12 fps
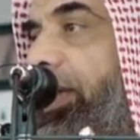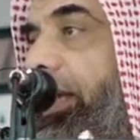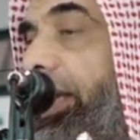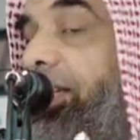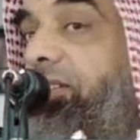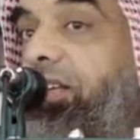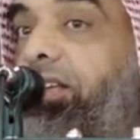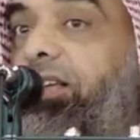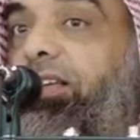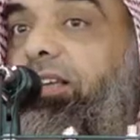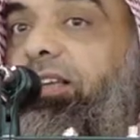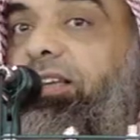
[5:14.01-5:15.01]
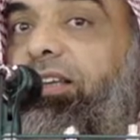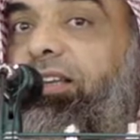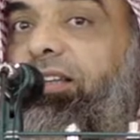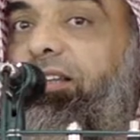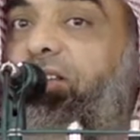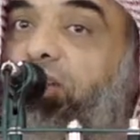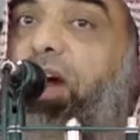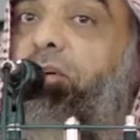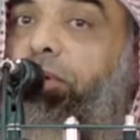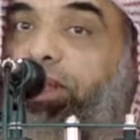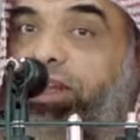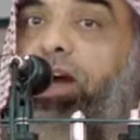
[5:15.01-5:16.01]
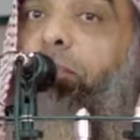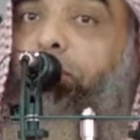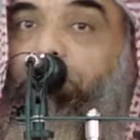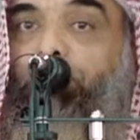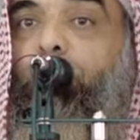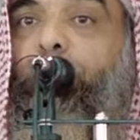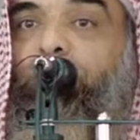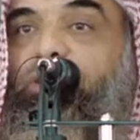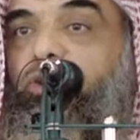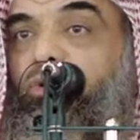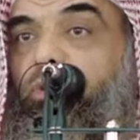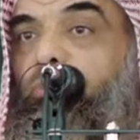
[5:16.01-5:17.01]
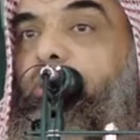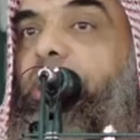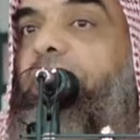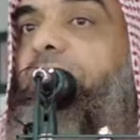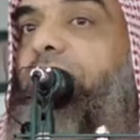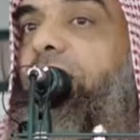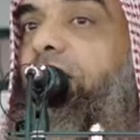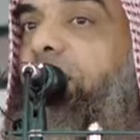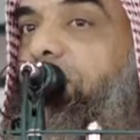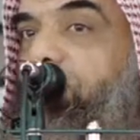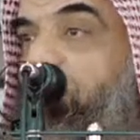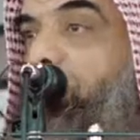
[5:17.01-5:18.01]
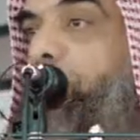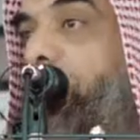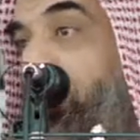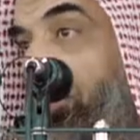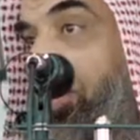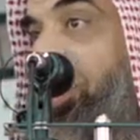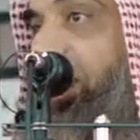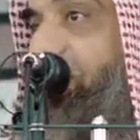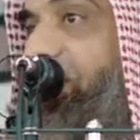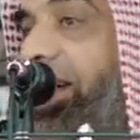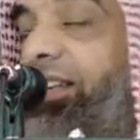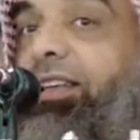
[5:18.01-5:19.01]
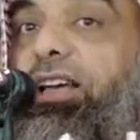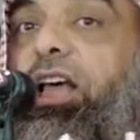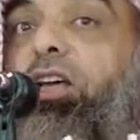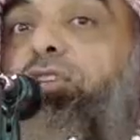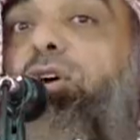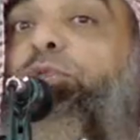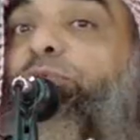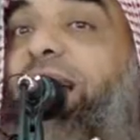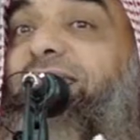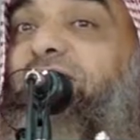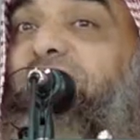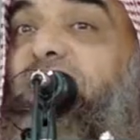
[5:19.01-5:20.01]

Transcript: lest he does not wake up before Fajr to pray it, so to be on the safe side. So, fasting